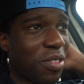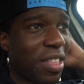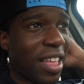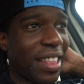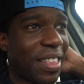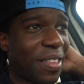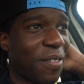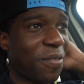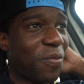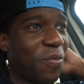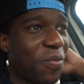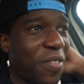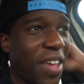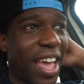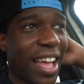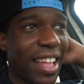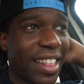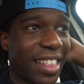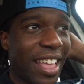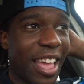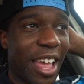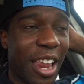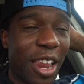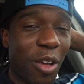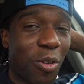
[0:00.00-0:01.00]
that the
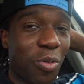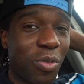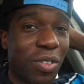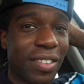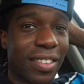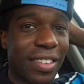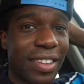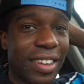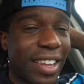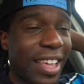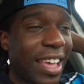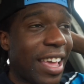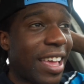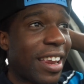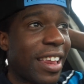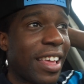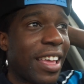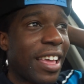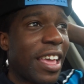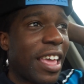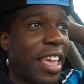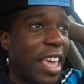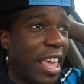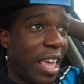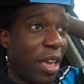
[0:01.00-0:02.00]
fact that it was lit,
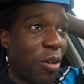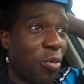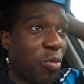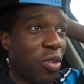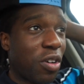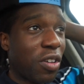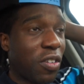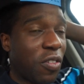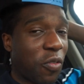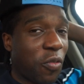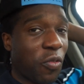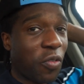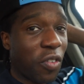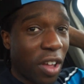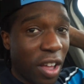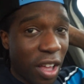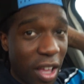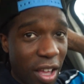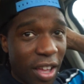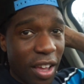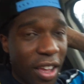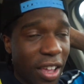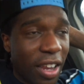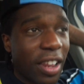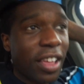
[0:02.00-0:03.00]
it was
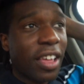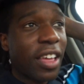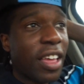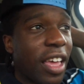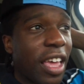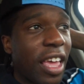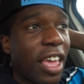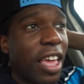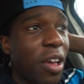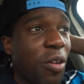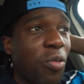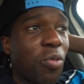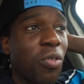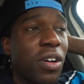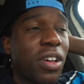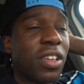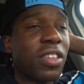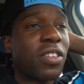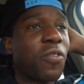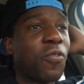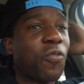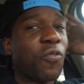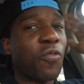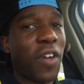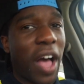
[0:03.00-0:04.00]
fun, it
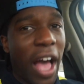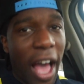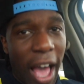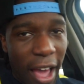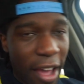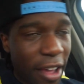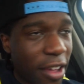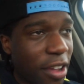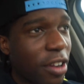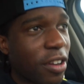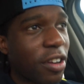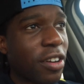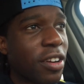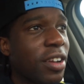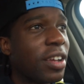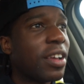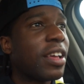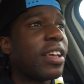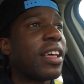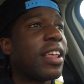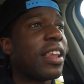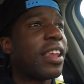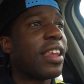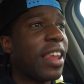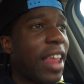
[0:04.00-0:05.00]
was fire
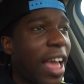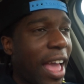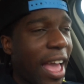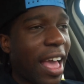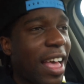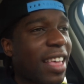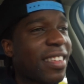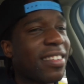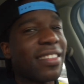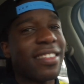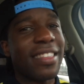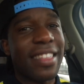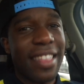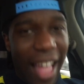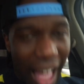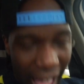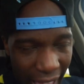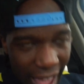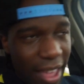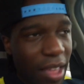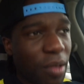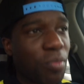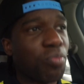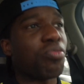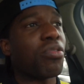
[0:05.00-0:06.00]
yeah. last
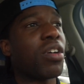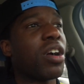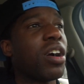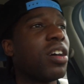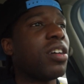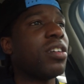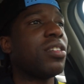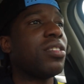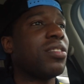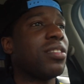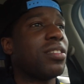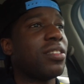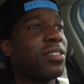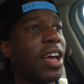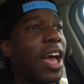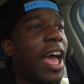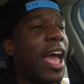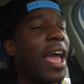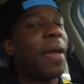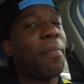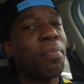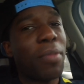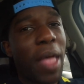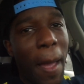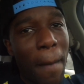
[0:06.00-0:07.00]
night, bro.
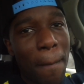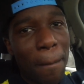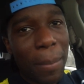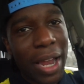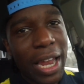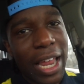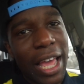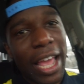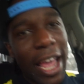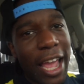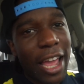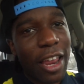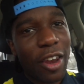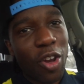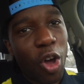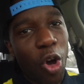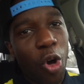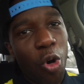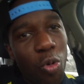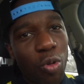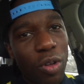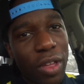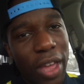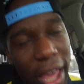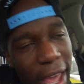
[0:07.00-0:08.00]
I am not playing
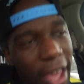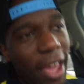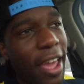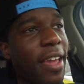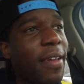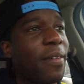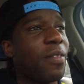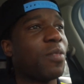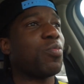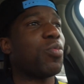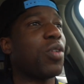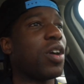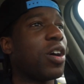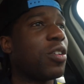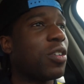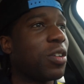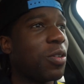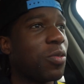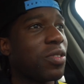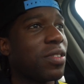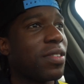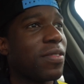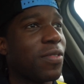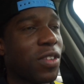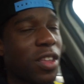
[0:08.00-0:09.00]
no games, bro. It
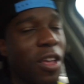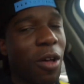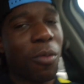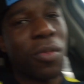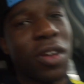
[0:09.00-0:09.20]
was so